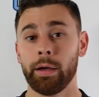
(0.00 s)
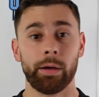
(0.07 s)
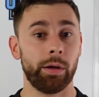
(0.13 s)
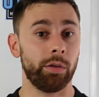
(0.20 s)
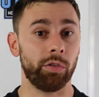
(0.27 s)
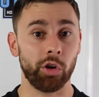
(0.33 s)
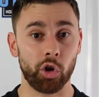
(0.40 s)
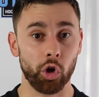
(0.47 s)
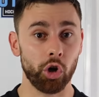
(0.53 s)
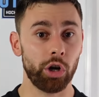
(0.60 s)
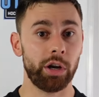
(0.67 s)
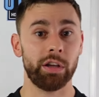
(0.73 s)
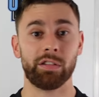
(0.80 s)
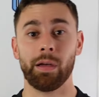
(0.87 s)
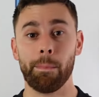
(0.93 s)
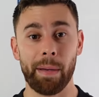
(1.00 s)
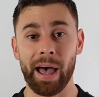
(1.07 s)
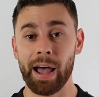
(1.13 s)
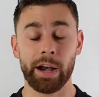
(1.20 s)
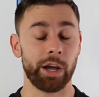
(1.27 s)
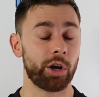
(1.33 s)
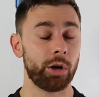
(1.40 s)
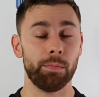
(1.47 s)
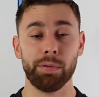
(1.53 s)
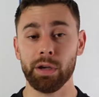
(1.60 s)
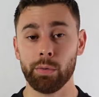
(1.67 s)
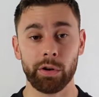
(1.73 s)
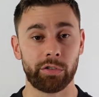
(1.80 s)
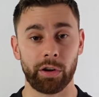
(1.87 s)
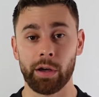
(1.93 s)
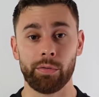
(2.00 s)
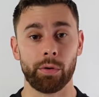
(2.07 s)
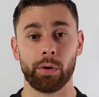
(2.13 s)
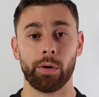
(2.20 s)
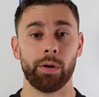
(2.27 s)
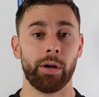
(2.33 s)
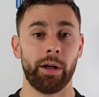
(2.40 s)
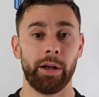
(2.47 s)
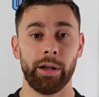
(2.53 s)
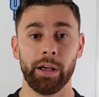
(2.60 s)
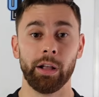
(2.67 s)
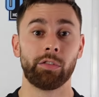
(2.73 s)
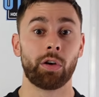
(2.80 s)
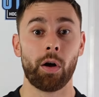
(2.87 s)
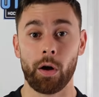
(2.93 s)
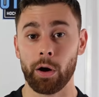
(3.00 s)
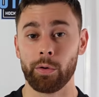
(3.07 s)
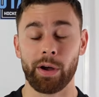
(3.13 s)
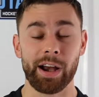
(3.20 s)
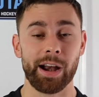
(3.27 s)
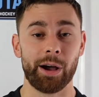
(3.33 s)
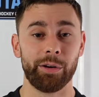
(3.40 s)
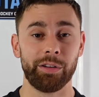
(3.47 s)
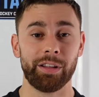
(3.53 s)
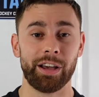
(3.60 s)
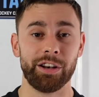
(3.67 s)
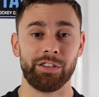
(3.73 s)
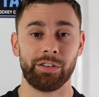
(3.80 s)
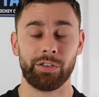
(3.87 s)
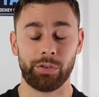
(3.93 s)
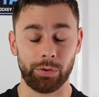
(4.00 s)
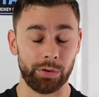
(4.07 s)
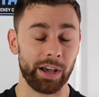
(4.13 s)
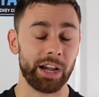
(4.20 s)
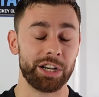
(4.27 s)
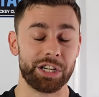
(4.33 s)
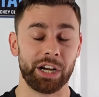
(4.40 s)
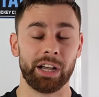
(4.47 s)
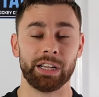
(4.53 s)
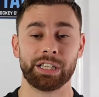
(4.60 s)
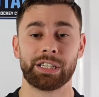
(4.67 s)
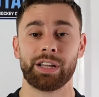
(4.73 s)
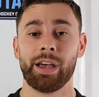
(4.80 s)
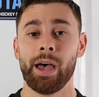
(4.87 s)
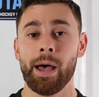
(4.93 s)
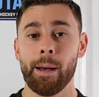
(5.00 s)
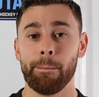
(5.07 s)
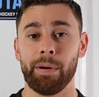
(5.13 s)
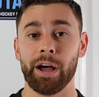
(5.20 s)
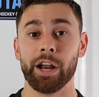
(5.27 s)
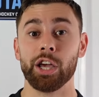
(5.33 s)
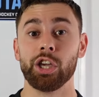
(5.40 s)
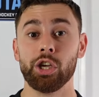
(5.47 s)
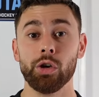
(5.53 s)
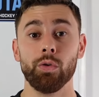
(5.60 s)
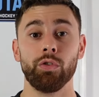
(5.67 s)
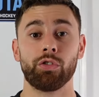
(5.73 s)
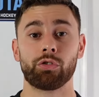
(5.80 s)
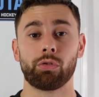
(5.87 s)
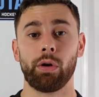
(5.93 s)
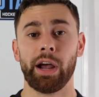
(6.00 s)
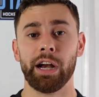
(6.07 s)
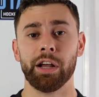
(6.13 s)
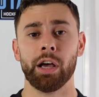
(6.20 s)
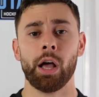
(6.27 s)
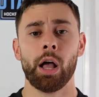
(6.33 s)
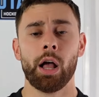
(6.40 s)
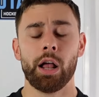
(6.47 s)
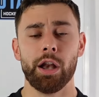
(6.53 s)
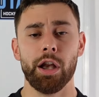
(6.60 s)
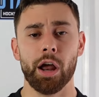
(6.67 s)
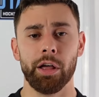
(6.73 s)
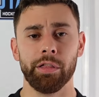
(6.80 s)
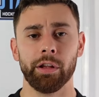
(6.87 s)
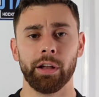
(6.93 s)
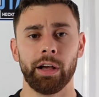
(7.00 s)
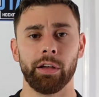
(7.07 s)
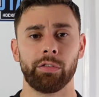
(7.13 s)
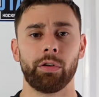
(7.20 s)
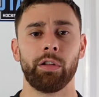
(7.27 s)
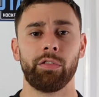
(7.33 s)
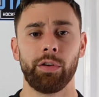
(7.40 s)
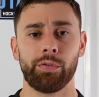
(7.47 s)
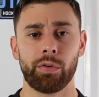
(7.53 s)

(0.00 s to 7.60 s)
Is it good? Is it bad? It could be whichever. It's hard right now to digest, but a huge trade nonetheless. So that's it